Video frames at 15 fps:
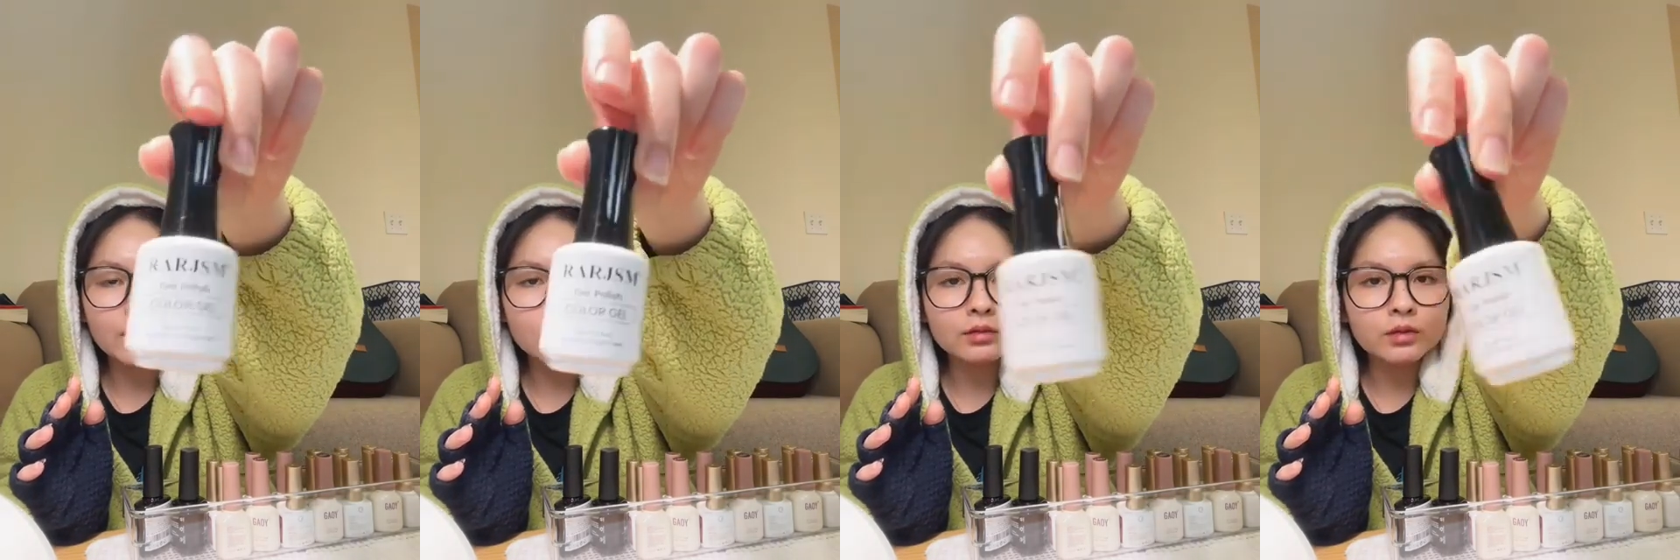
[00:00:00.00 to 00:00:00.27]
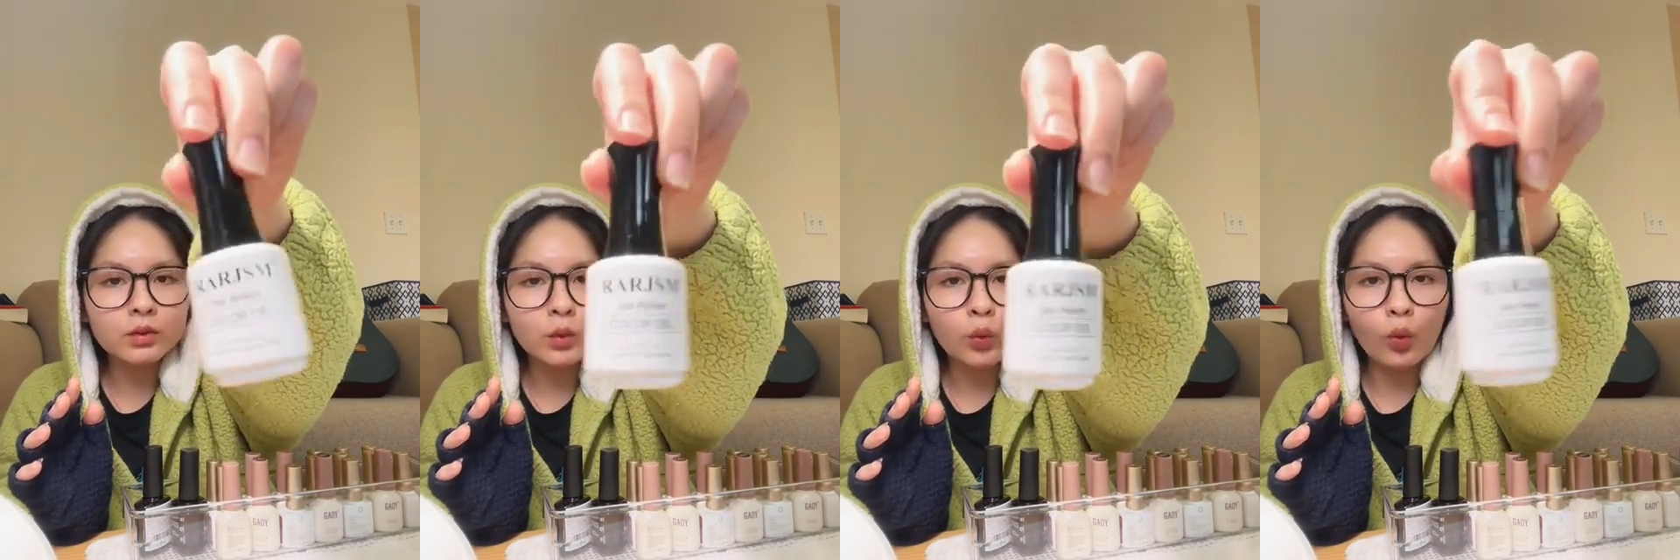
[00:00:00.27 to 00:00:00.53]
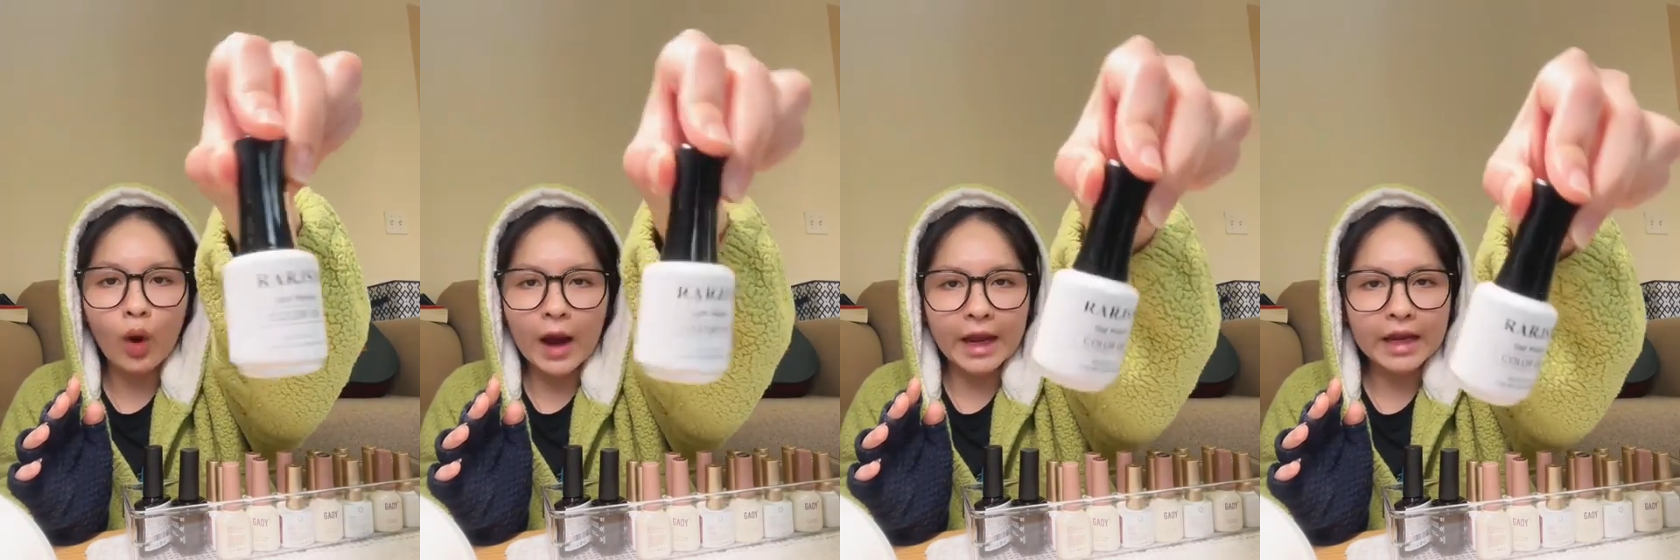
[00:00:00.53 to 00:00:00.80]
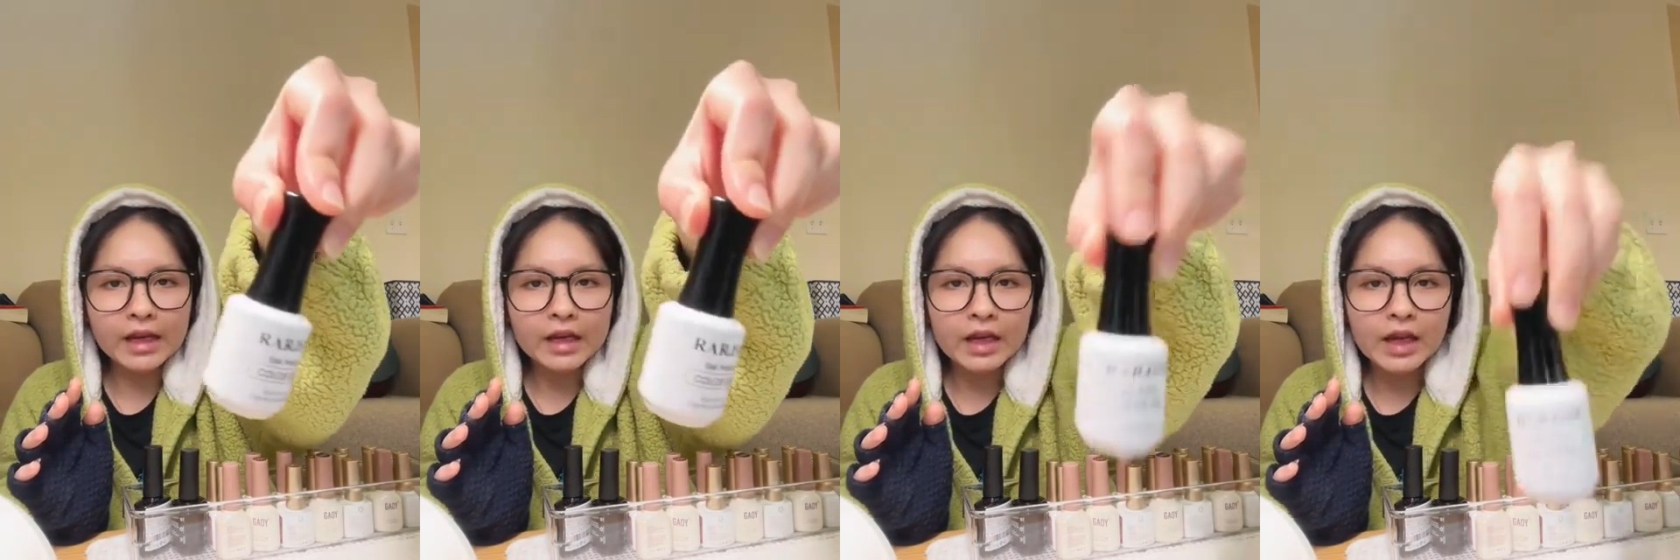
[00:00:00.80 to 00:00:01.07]

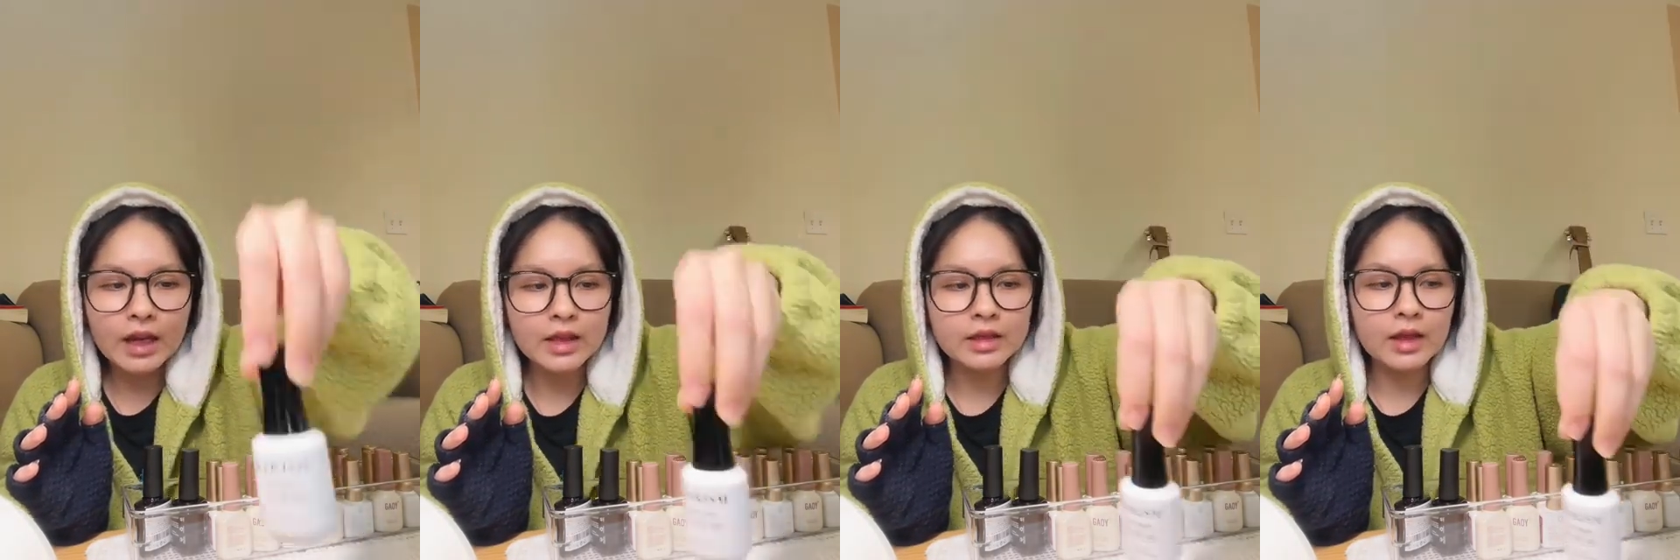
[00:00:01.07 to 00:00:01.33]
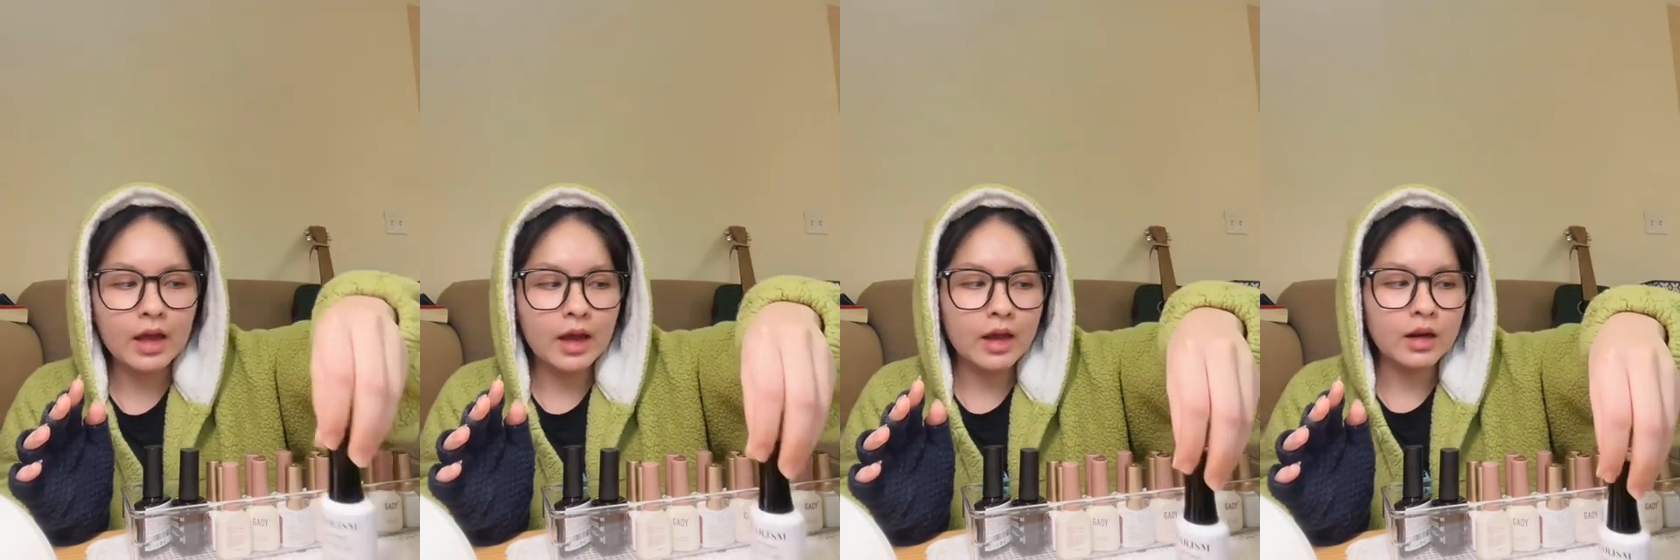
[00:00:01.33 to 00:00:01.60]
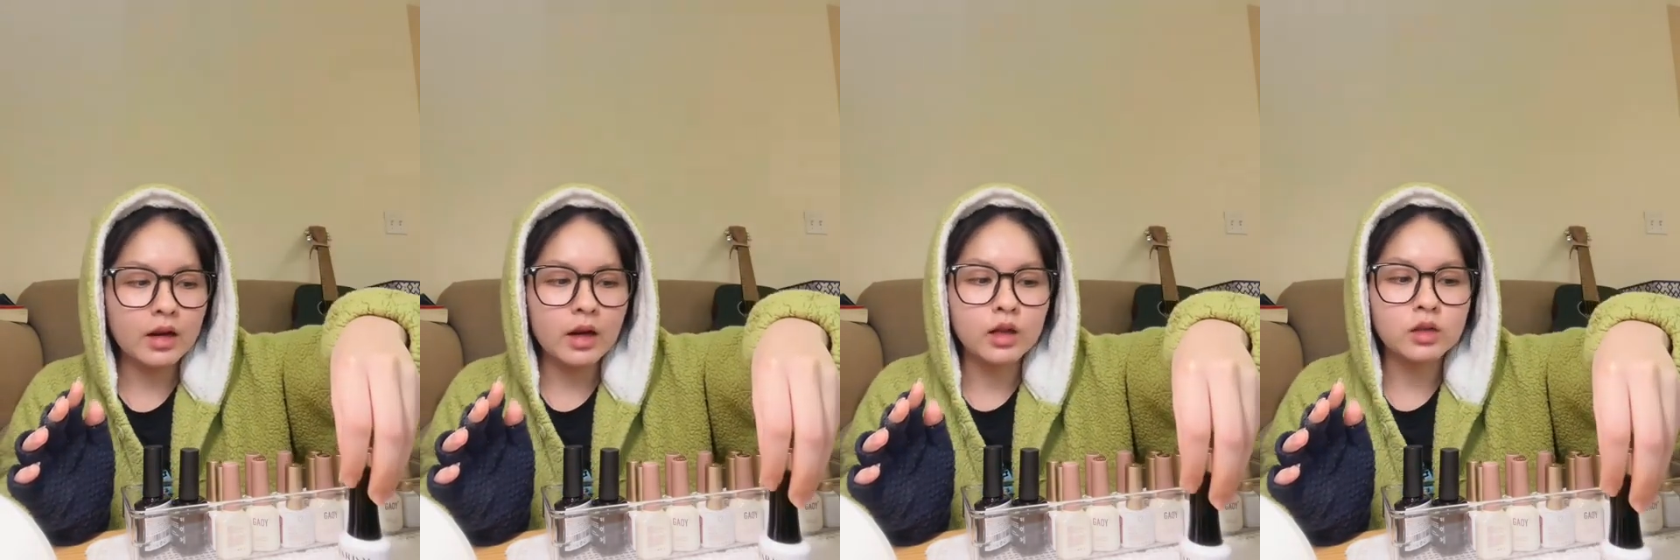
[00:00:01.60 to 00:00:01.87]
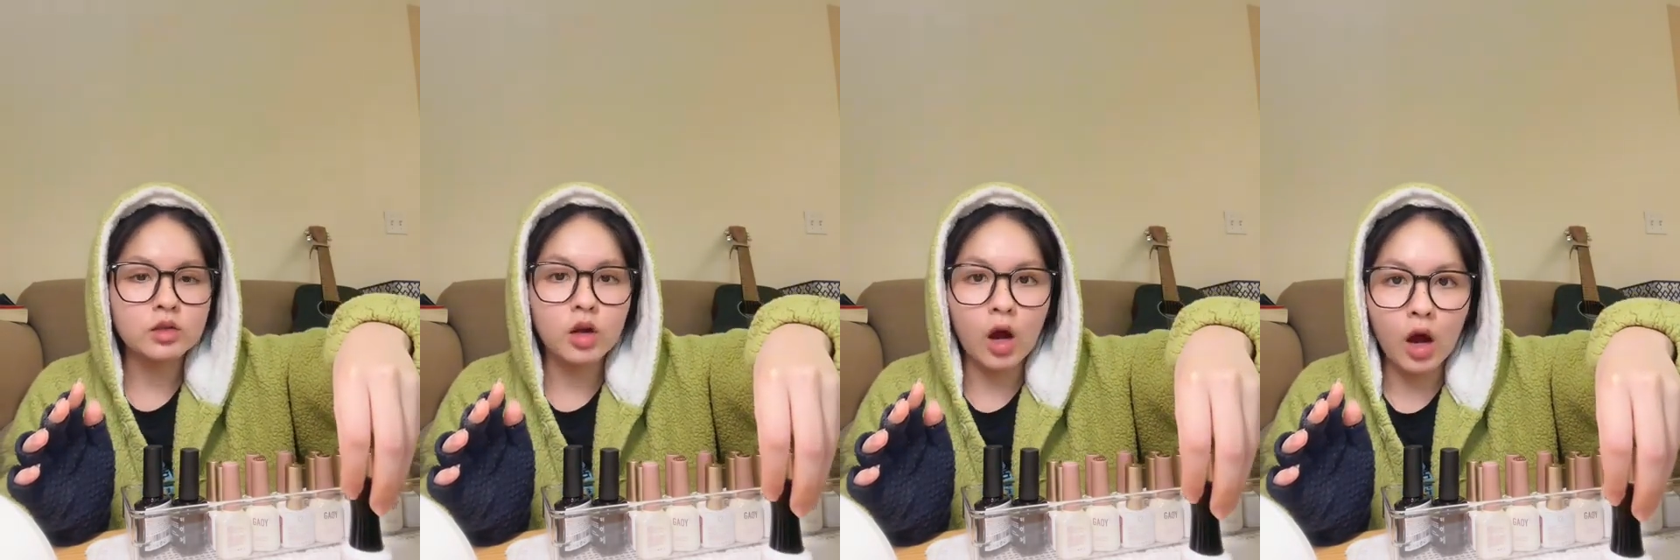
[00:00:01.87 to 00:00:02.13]
white and then
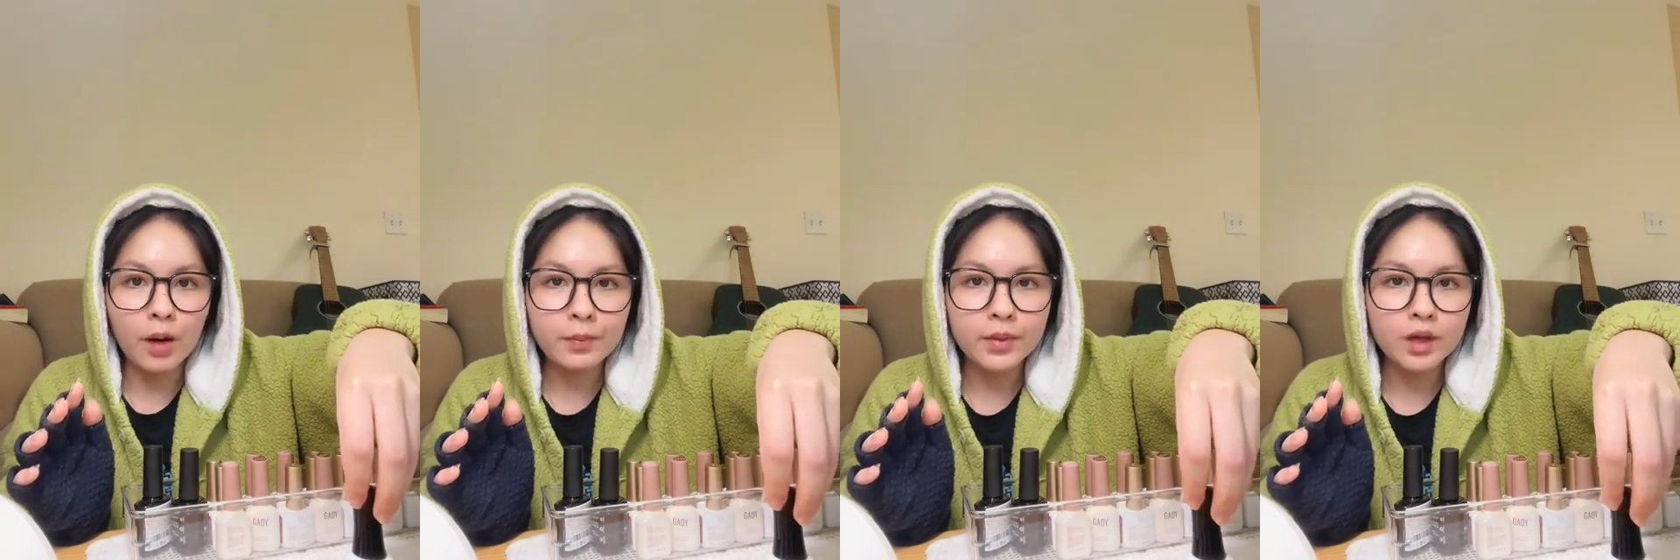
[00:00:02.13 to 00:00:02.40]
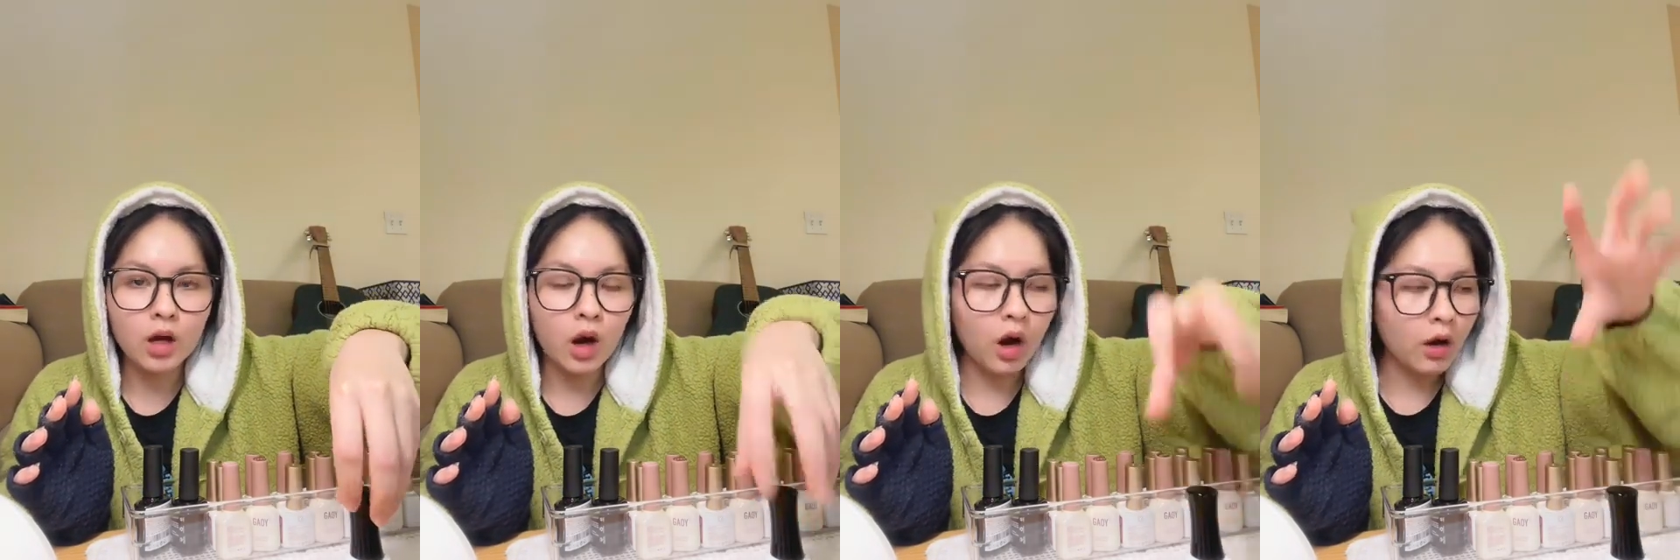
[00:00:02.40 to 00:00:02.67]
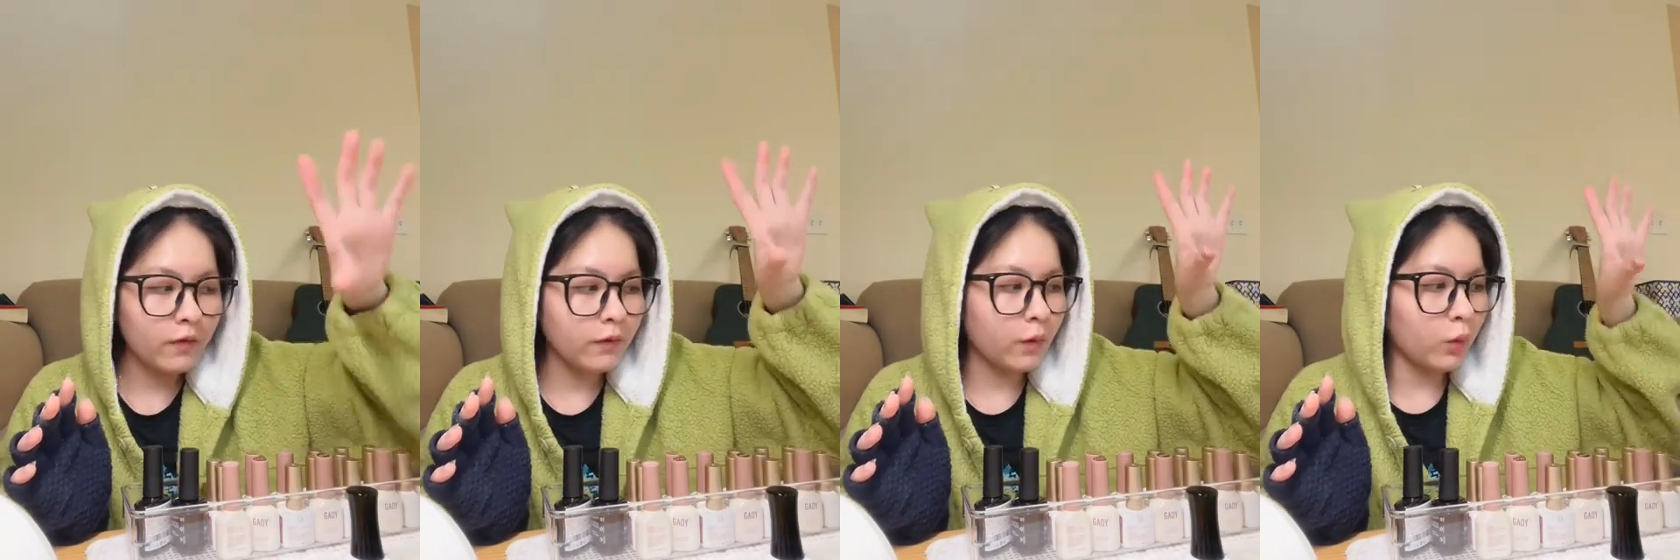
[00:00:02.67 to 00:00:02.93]
top it off